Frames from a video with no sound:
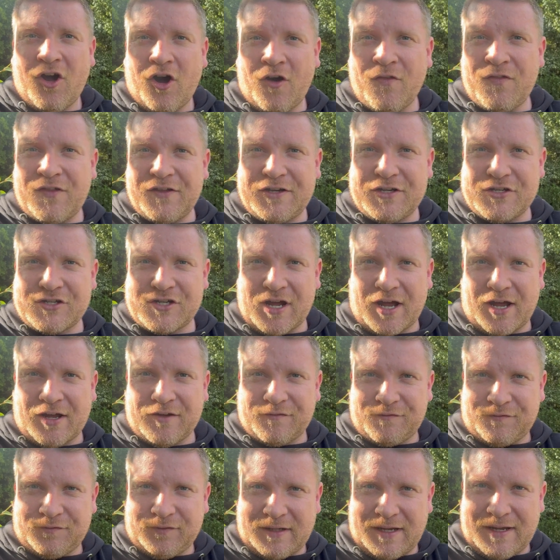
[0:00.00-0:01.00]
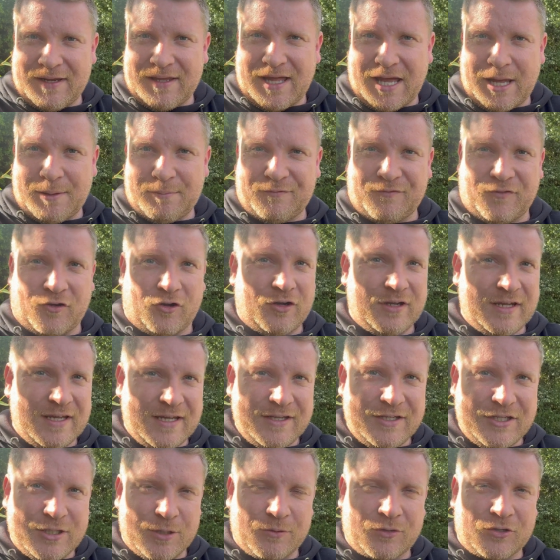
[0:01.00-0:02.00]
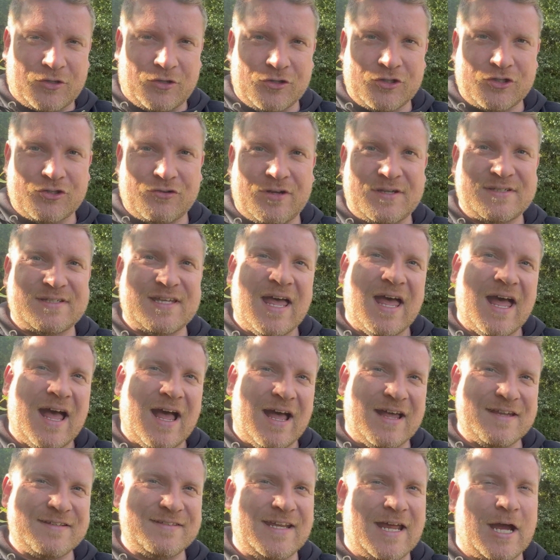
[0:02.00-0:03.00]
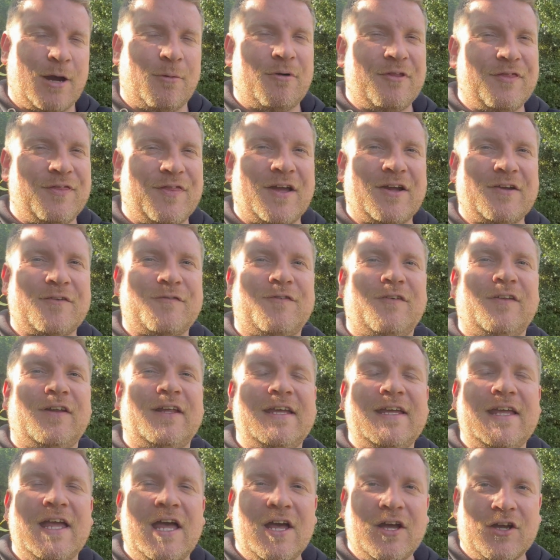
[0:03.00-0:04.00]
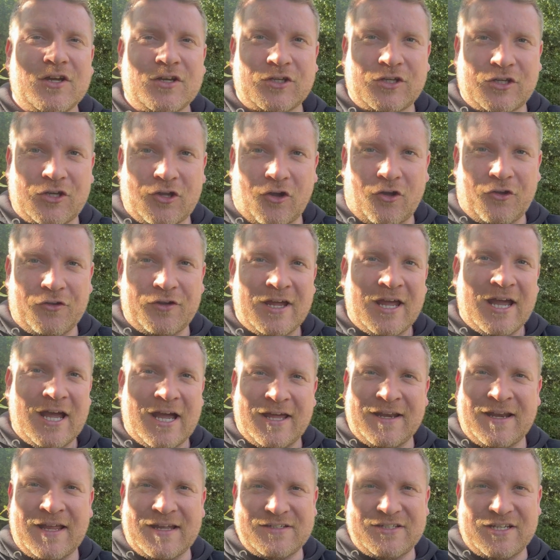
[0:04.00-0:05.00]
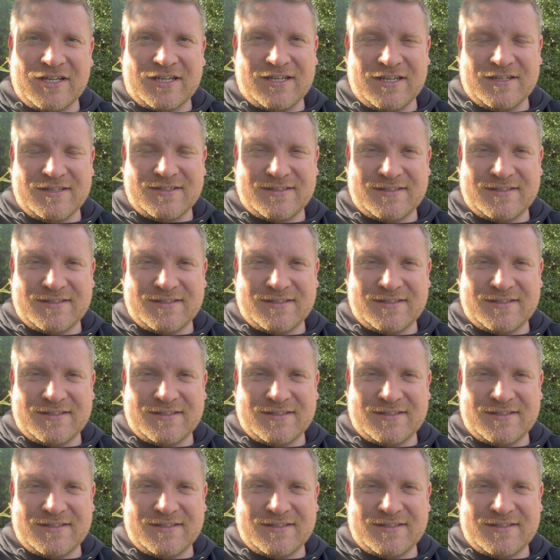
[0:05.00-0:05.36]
on the DJI Fly app for EU countries has now thankfully gone, and as you can